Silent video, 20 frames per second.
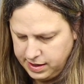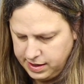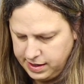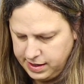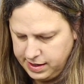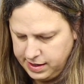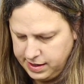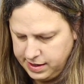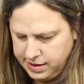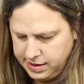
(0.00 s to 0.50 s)

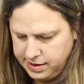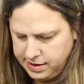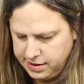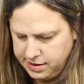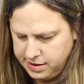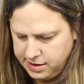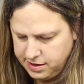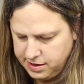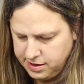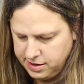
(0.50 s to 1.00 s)

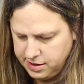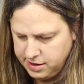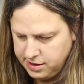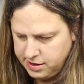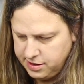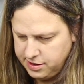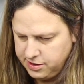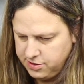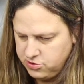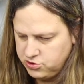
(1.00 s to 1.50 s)
and
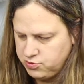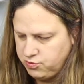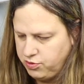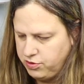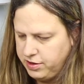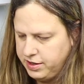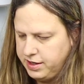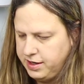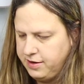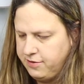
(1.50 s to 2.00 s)
there's
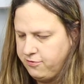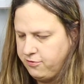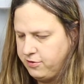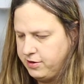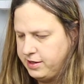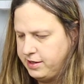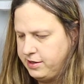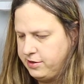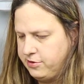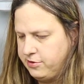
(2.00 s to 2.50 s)
plenty of
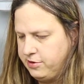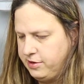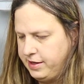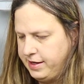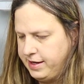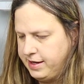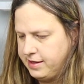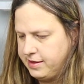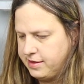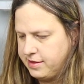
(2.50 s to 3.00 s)
wire
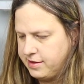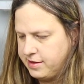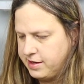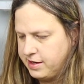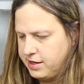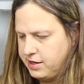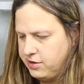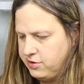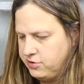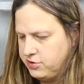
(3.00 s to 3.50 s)
length to
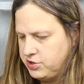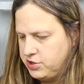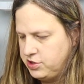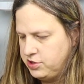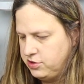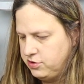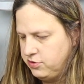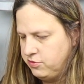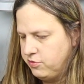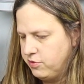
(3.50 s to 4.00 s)
go
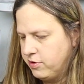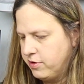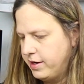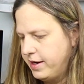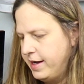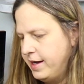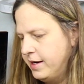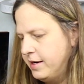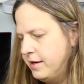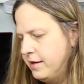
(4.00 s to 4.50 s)
to where
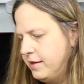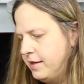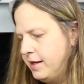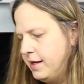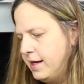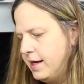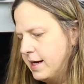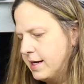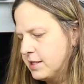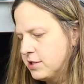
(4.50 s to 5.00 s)
I added
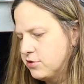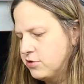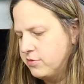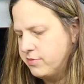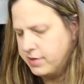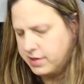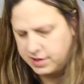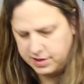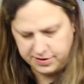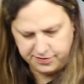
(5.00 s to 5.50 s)
the extra
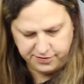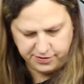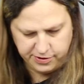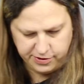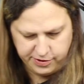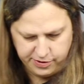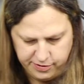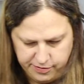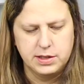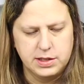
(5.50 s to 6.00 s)
buck
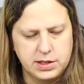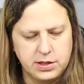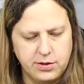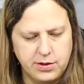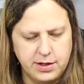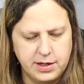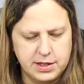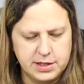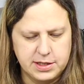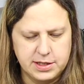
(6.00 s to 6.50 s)
converter. So I'm
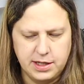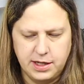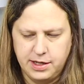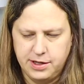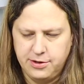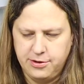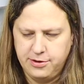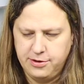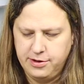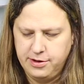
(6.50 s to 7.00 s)
going to
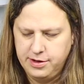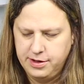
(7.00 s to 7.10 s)
solder